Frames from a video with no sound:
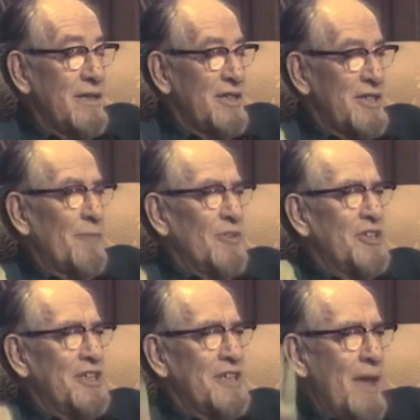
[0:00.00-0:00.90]
The
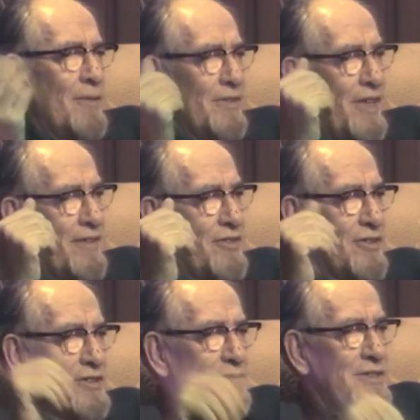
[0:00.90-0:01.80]
simplest example of that, of
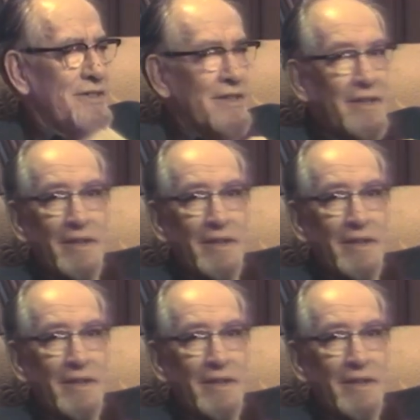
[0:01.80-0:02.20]
course, was